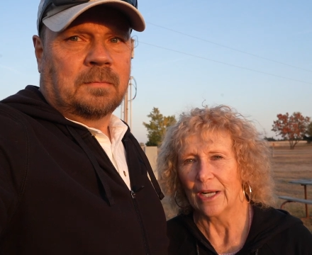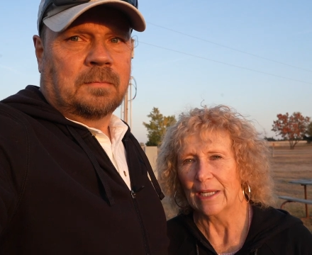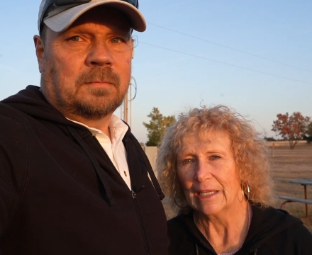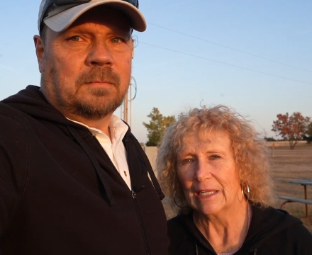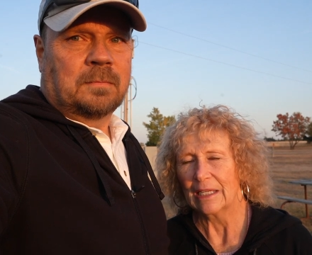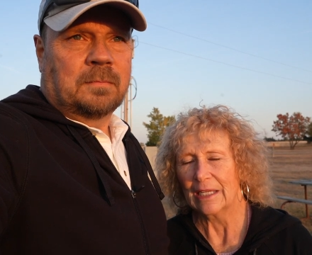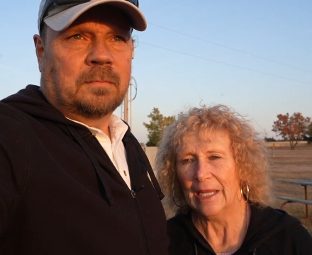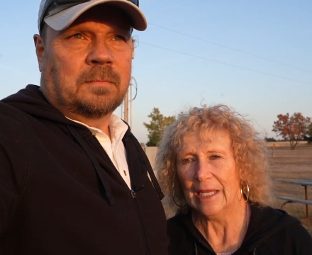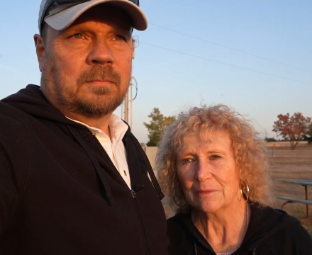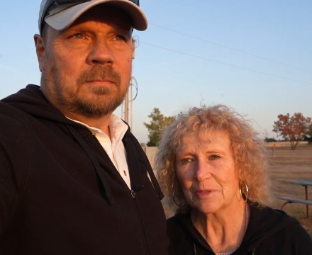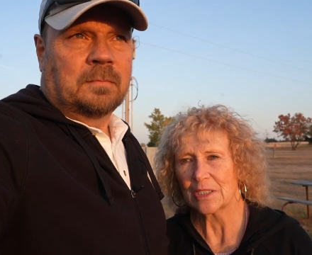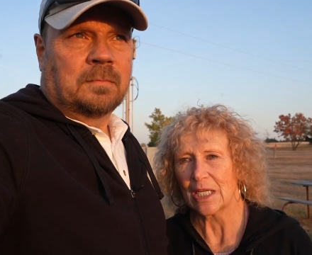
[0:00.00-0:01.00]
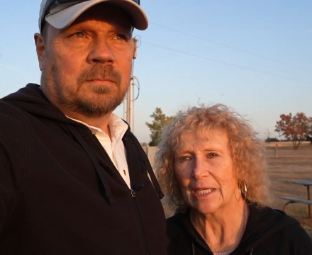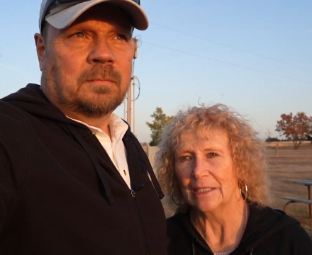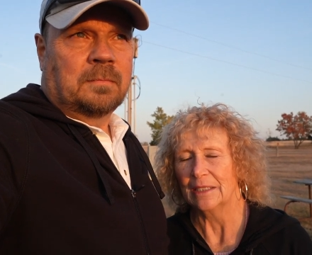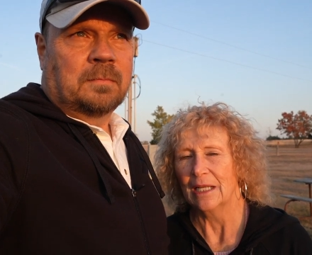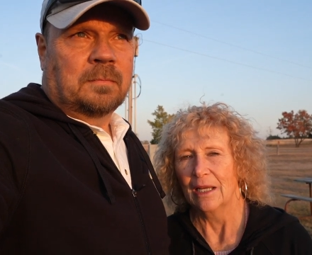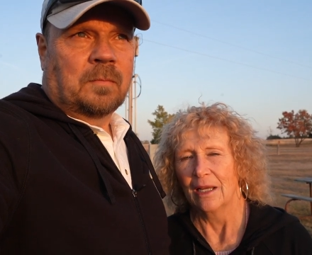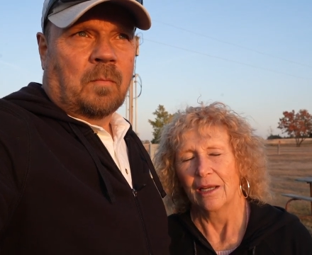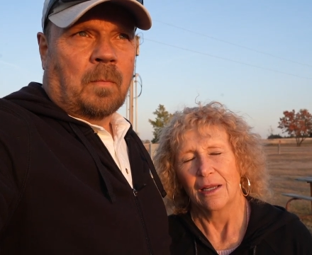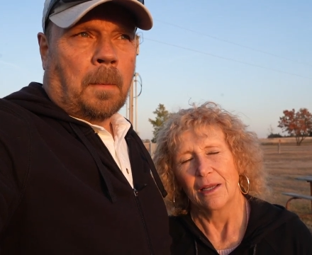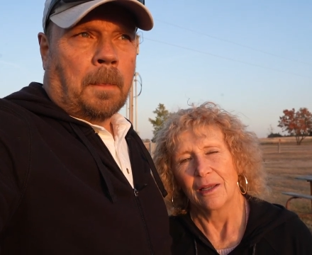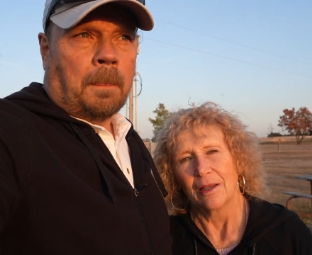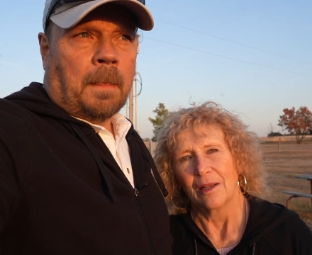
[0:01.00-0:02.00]
Speaker 1: a campsite.
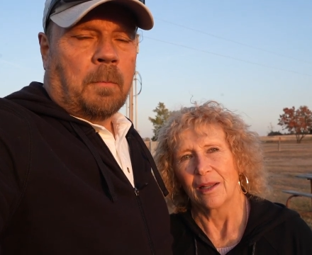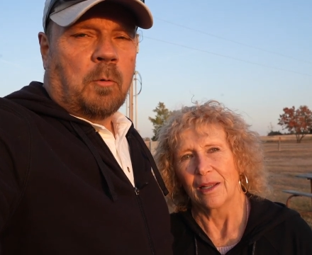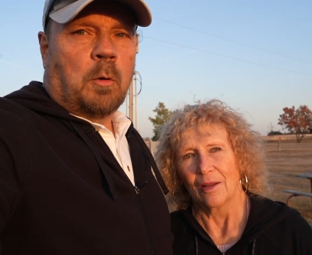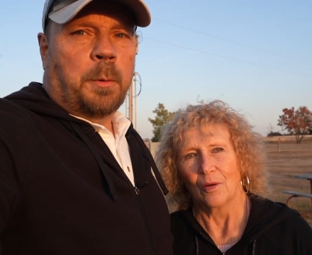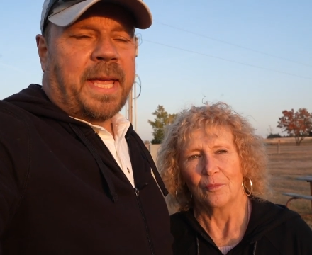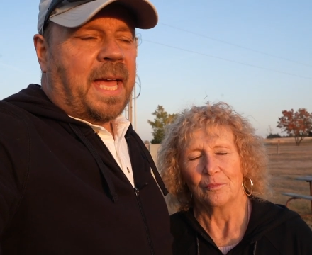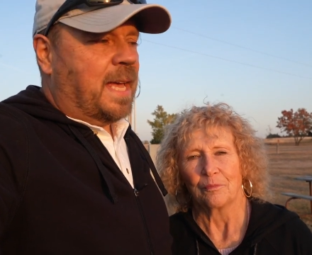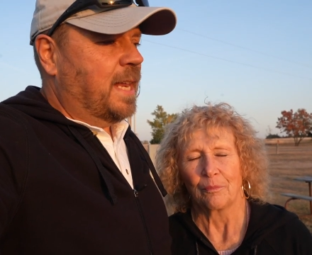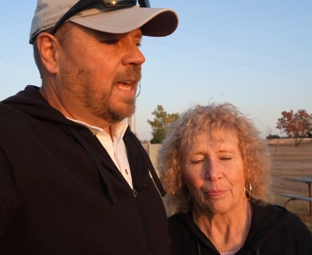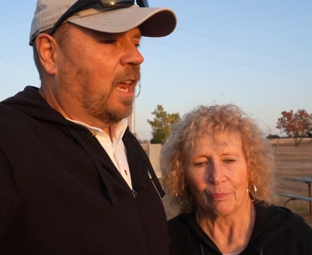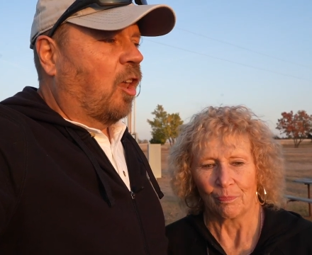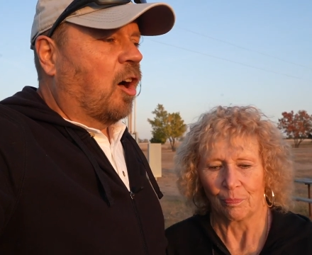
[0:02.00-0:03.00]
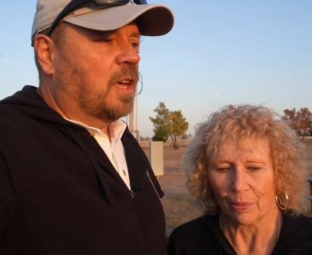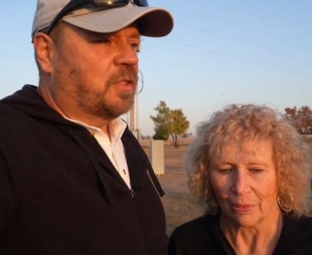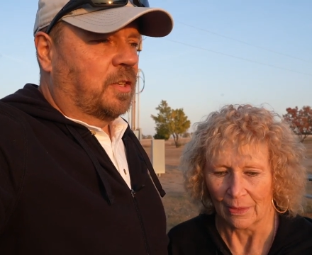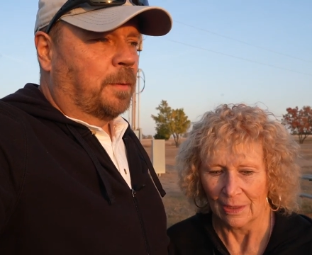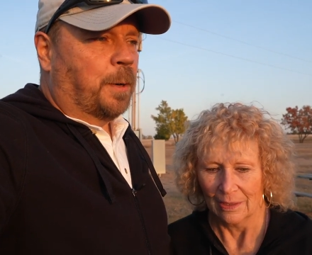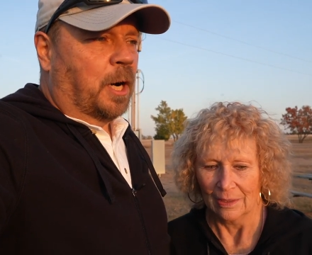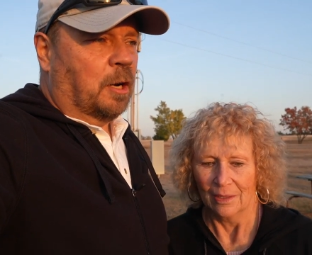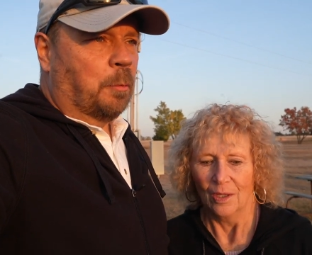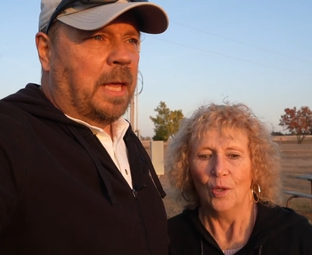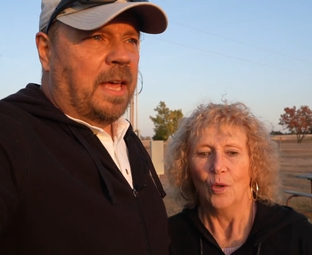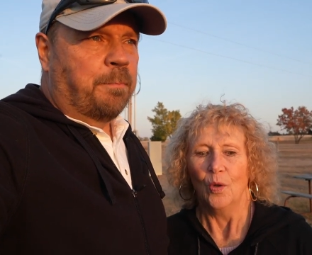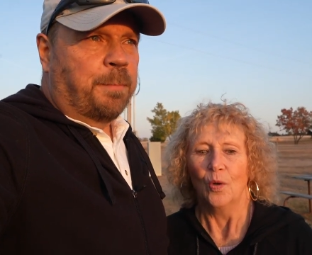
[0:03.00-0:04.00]
Speaker 2: Well, we got kind of got lost in the park. We
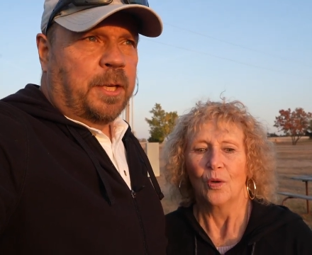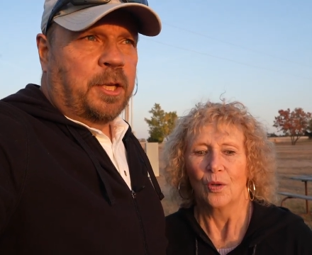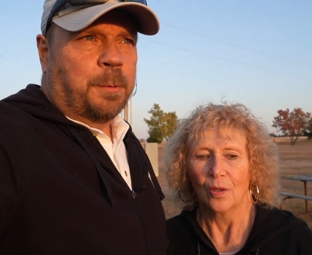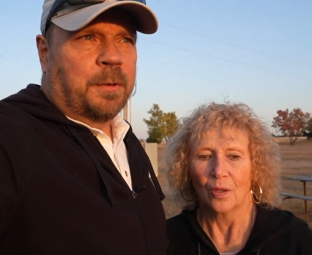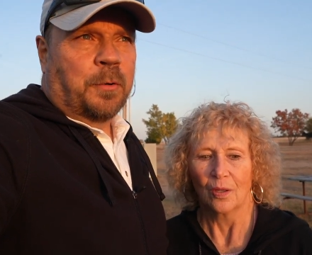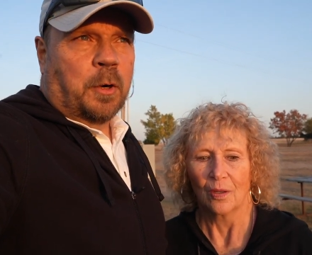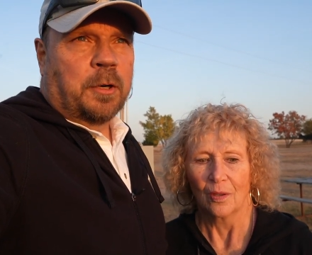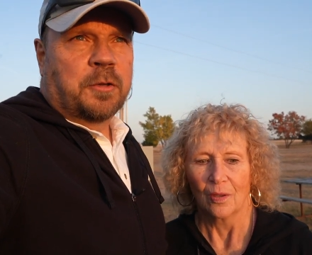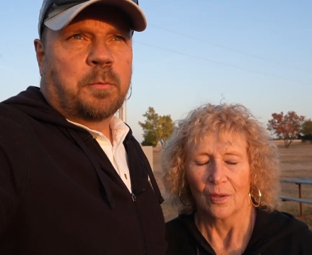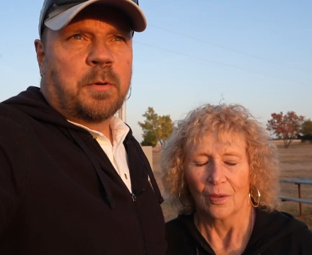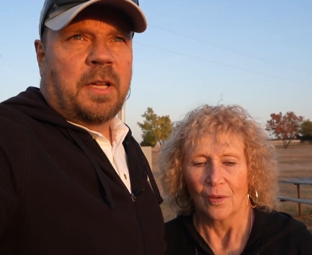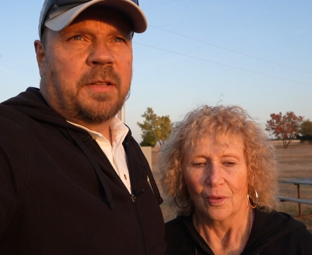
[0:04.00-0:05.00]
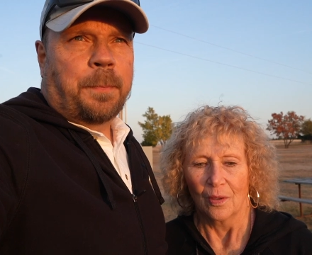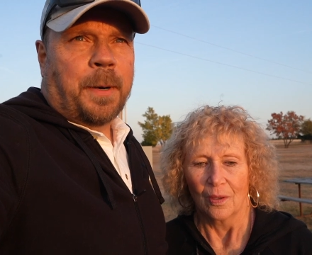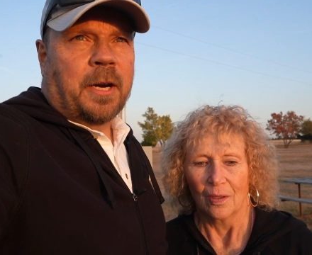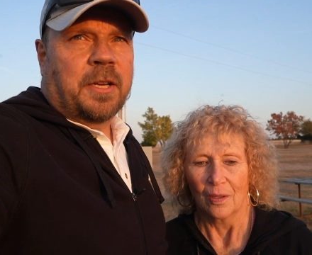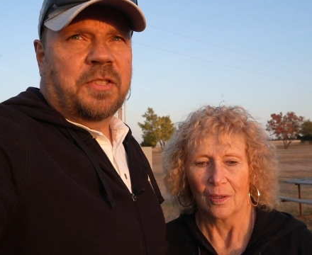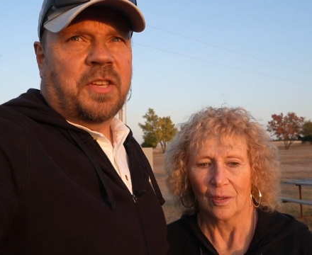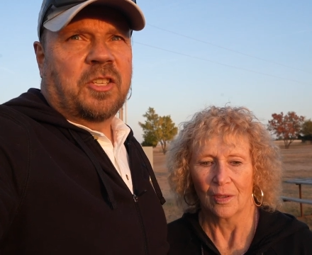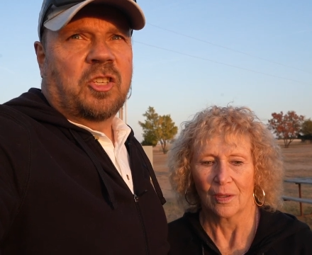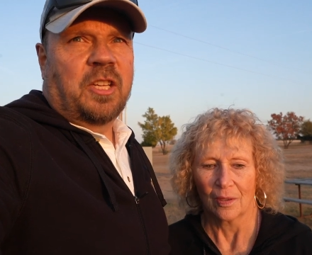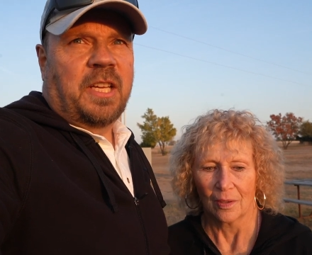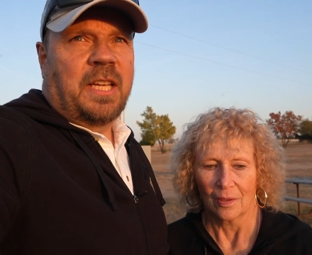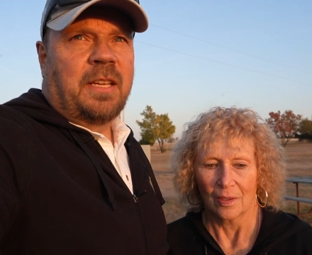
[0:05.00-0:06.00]
haven't been here before, and, and the park is
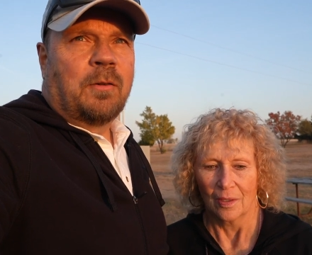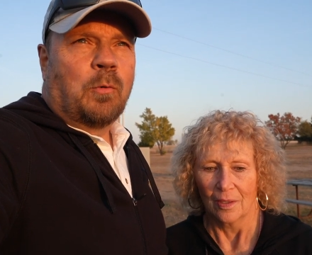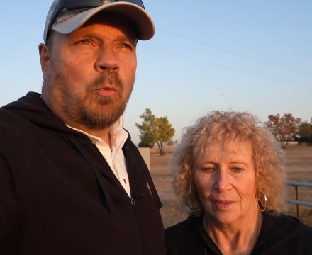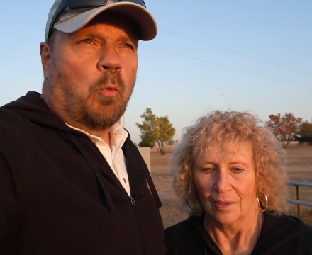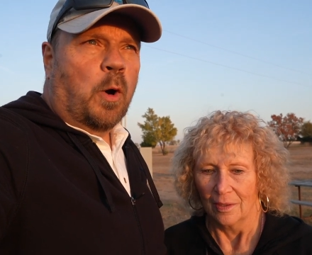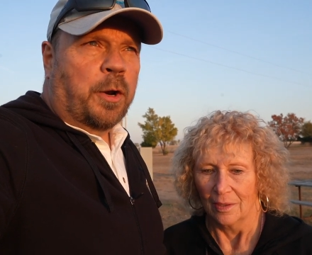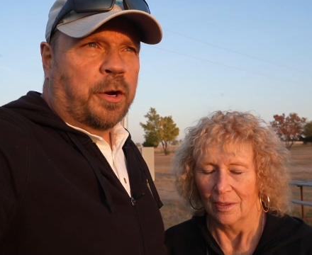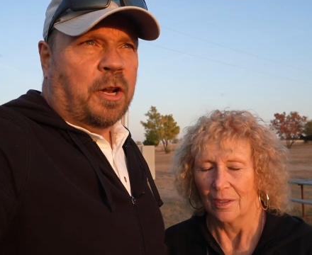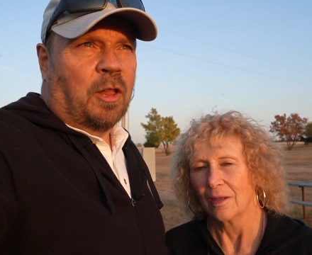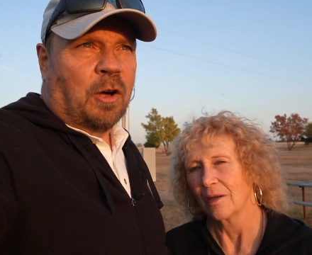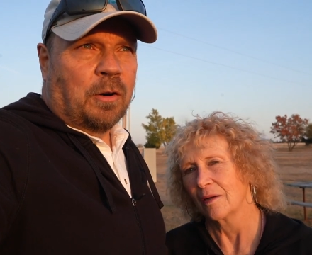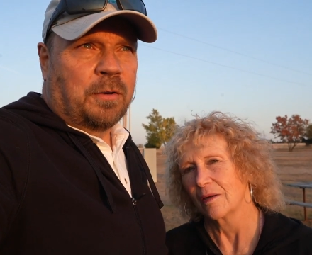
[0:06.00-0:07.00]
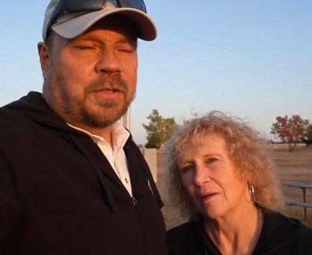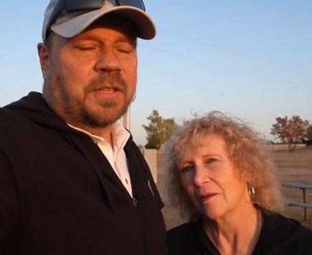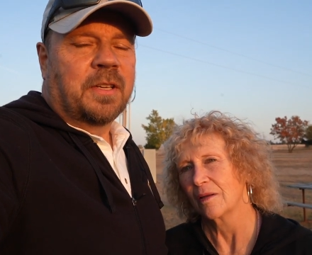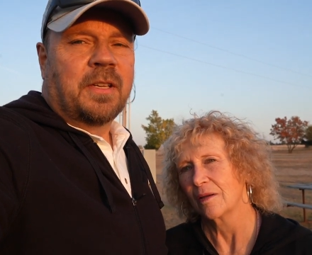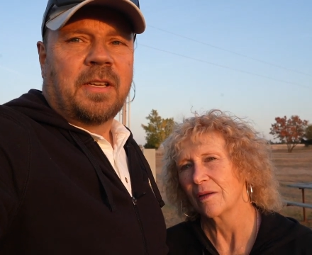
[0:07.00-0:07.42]
essentially winter closed,